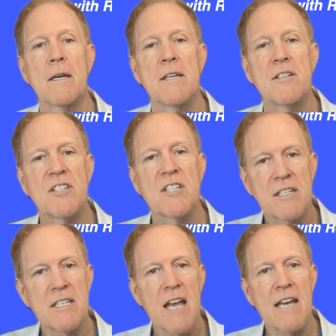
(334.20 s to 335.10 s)

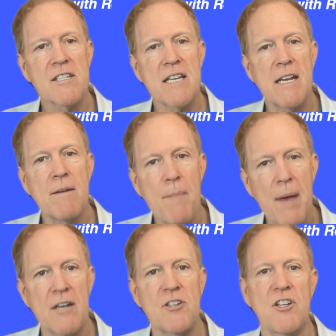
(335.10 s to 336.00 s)
Success in
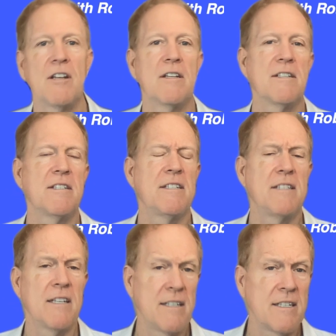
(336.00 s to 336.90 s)
managing the,
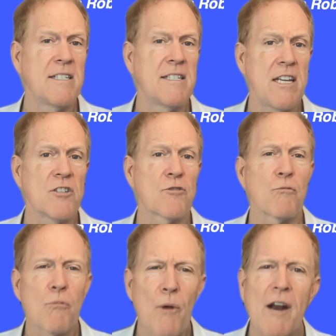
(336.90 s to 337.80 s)
the disease
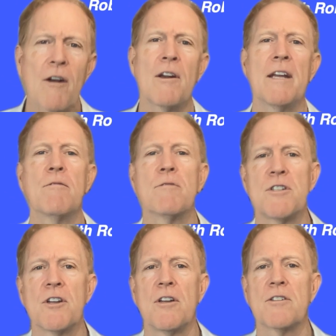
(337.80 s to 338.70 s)
rarely
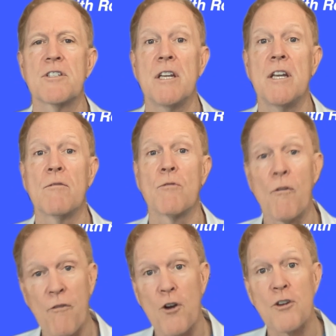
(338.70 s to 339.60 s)
results in
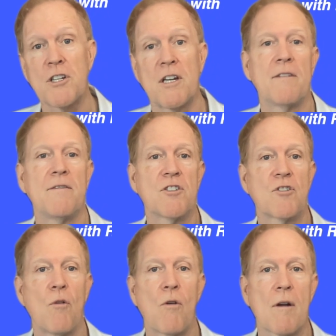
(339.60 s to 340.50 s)
reversal of the
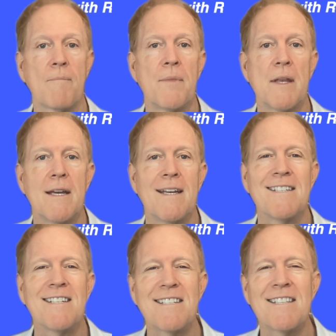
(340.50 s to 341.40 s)
score
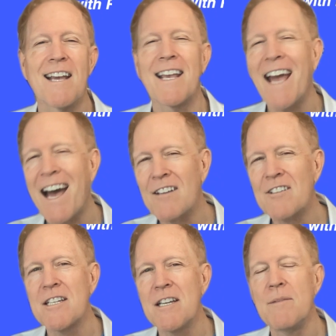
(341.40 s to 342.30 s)
since the
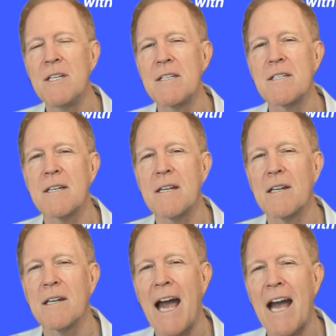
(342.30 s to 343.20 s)
calcium is
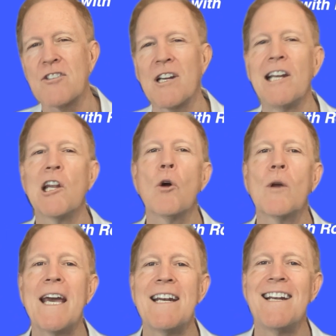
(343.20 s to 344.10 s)
actually
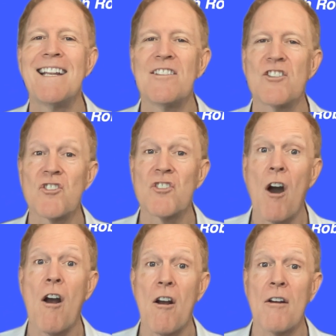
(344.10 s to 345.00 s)
located in the
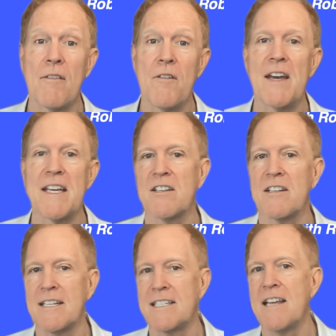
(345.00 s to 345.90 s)
scar of the vessel
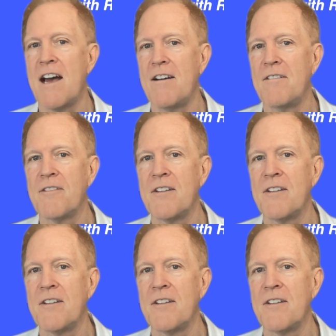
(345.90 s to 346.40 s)
itself.